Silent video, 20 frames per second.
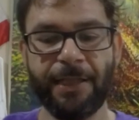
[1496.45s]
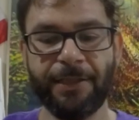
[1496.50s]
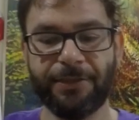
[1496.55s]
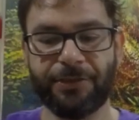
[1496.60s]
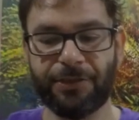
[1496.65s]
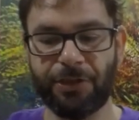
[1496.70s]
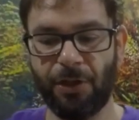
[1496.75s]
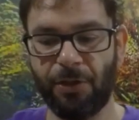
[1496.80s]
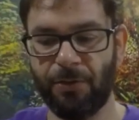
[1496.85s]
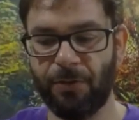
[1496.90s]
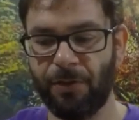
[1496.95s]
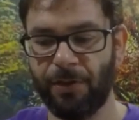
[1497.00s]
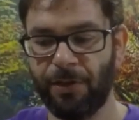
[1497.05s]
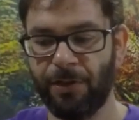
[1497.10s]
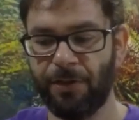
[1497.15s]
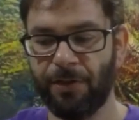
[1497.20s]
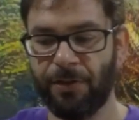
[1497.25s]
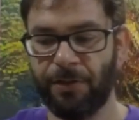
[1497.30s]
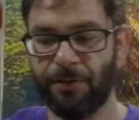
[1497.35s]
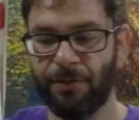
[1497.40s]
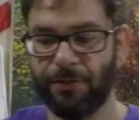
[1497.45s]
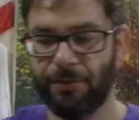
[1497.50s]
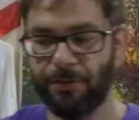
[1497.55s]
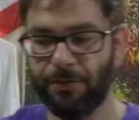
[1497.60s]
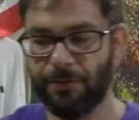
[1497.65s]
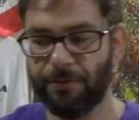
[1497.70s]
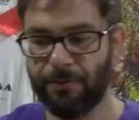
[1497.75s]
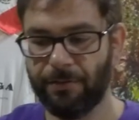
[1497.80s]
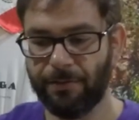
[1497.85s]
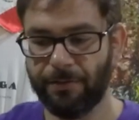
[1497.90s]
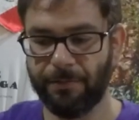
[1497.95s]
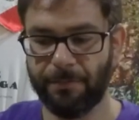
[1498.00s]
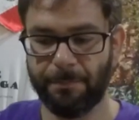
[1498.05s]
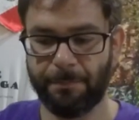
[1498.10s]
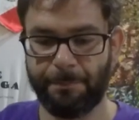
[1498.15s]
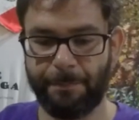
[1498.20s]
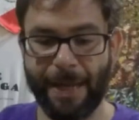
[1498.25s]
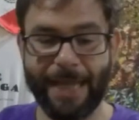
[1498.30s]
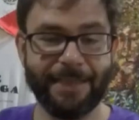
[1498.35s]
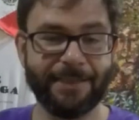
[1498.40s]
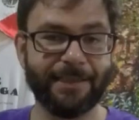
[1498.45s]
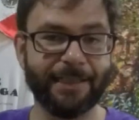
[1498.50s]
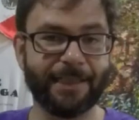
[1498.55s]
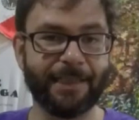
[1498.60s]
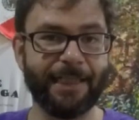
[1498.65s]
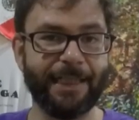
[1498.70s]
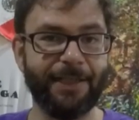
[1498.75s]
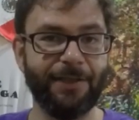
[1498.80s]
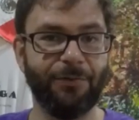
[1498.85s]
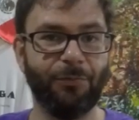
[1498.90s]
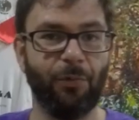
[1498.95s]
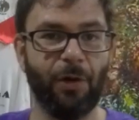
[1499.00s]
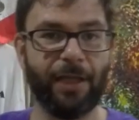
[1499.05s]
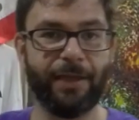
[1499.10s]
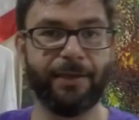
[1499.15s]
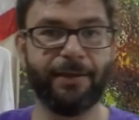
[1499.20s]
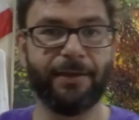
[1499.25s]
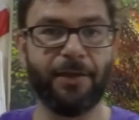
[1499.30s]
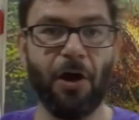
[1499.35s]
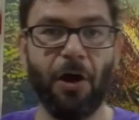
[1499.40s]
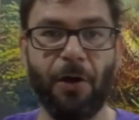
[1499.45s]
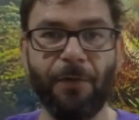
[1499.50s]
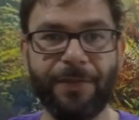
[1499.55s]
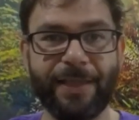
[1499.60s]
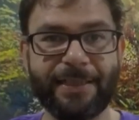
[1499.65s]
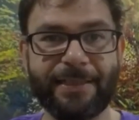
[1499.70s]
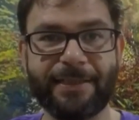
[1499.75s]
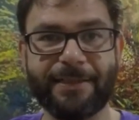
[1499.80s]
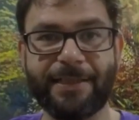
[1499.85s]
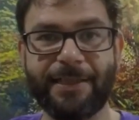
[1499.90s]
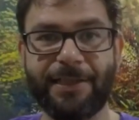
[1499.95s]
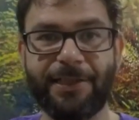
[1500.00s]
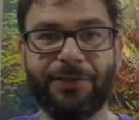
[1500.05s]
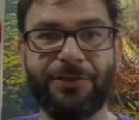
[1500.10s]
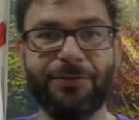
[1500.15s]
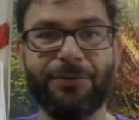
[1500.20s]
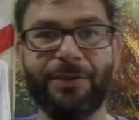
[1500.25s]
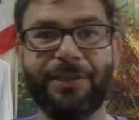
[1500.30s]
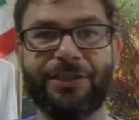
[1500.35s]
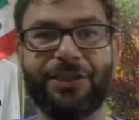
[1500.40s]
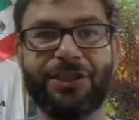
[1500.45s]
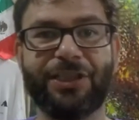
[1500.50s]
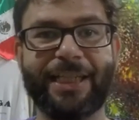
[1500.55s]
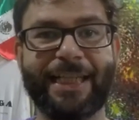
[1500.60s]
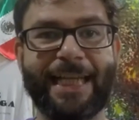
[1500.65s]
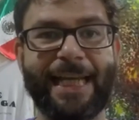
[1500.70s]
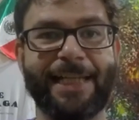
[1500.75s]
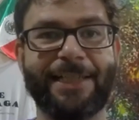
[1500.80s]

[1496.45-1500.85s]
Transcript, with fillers: So basically, what all this is going to do is just